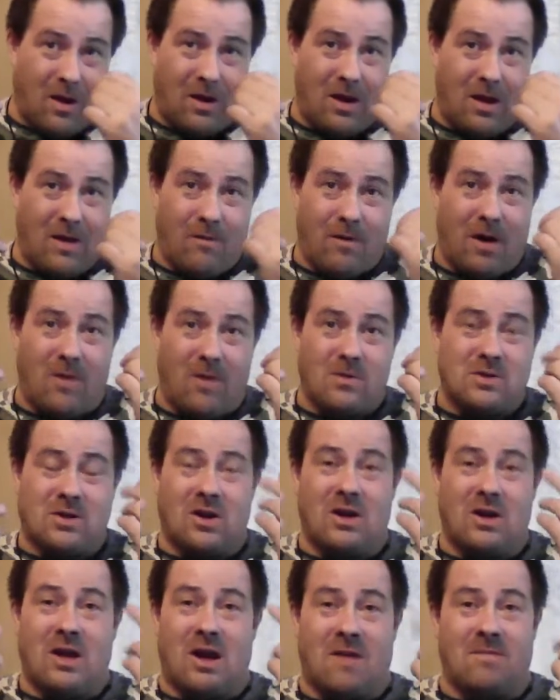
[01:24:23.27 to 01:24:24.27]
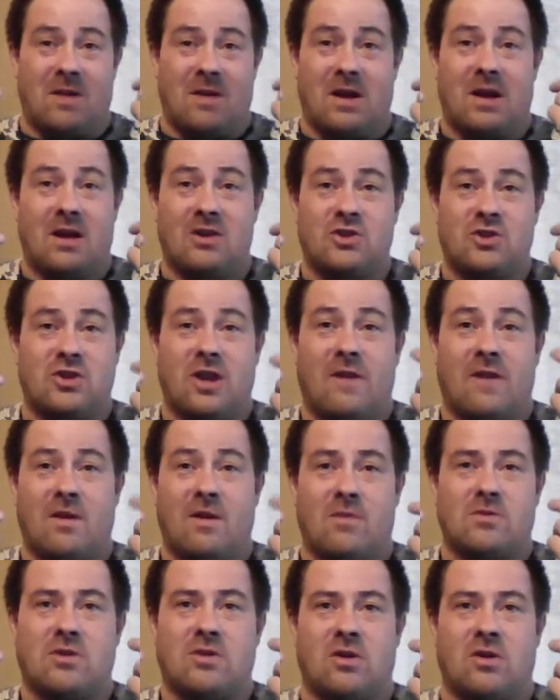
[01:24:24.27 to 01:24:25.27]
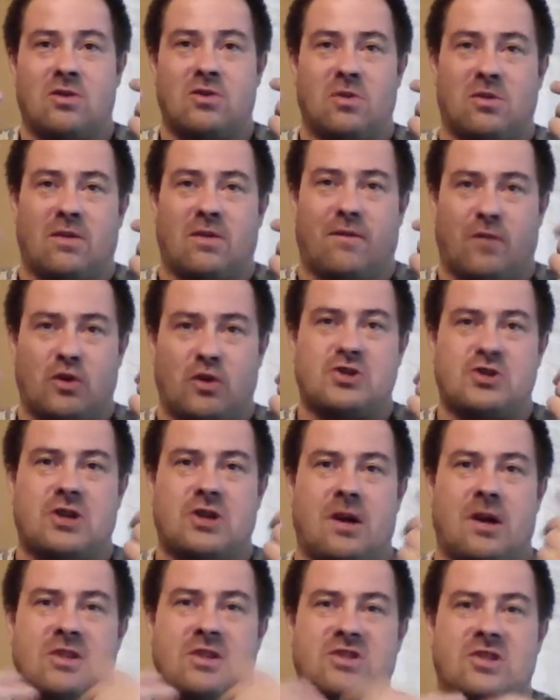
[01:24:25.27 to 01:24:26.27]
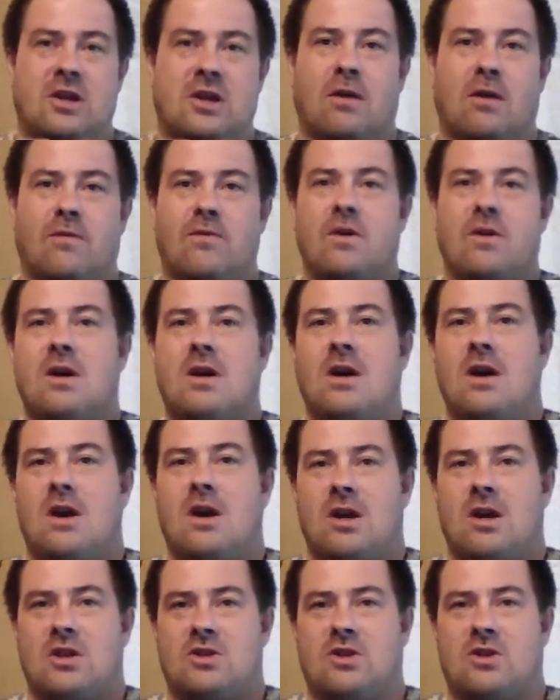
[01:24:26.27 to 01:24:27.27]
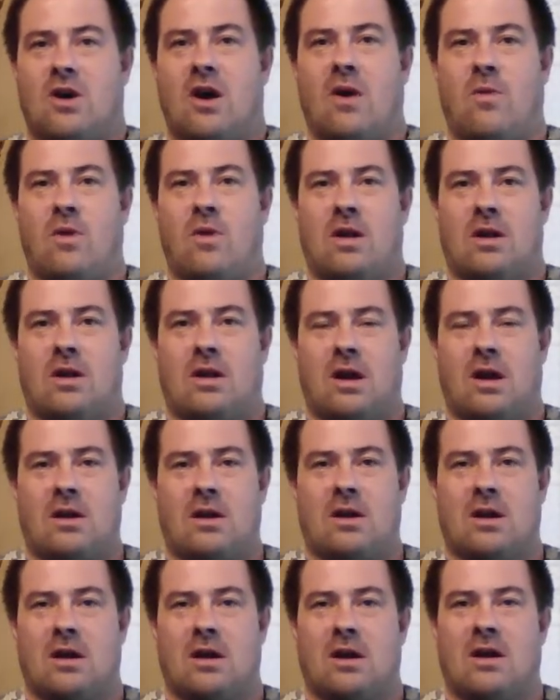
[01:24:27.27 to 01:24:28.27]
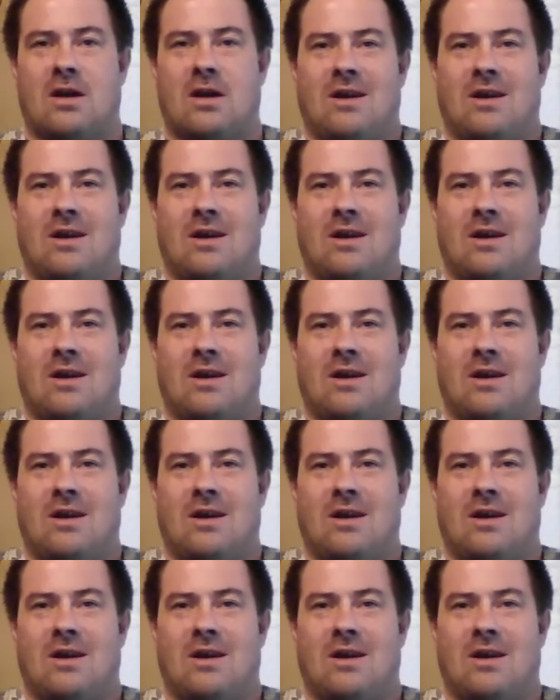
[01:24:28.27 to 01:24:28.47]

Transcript: if I was going to have my head shaved, I was going to do it the first time myself. So I went like I